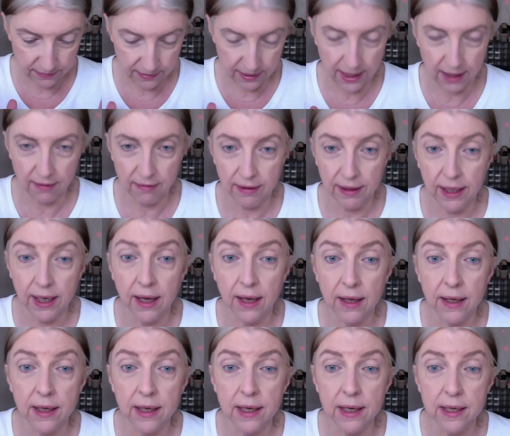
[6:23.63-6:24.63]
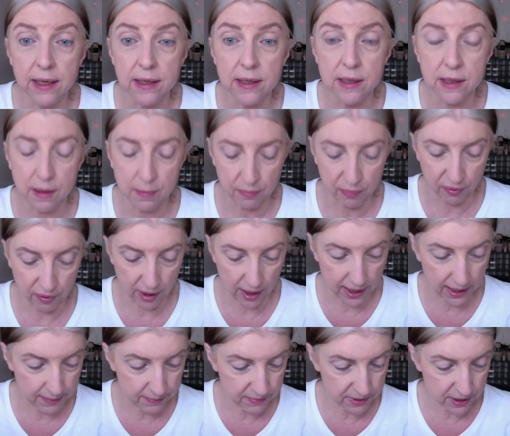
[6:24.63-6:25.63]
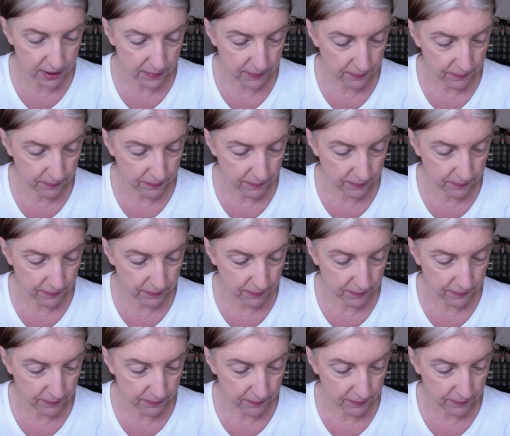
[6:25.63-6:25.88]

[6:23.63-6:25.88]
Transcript: area is primed.